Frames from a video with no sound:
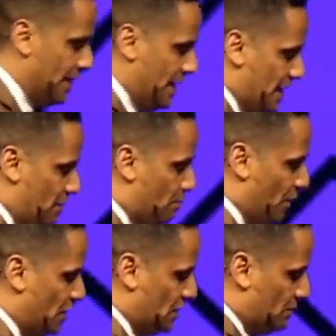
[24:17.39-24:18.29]
He
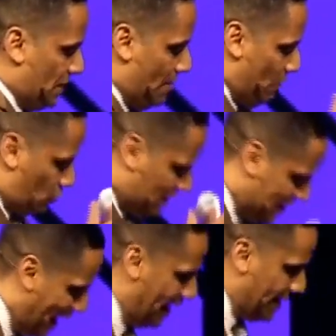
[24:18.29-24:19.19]
brings them to Mount
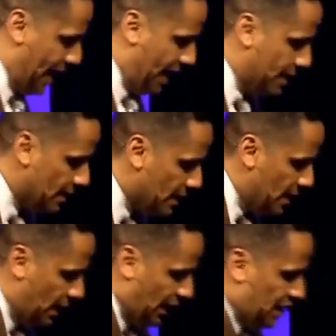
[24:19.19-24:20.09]
Sinai.
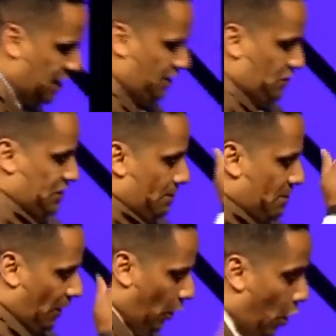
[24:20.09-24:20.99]
He gives them the
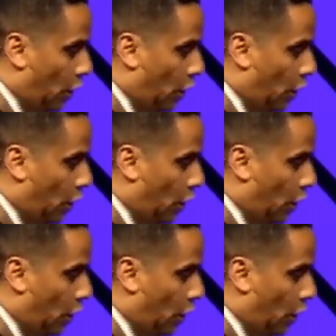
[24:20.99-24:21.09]
law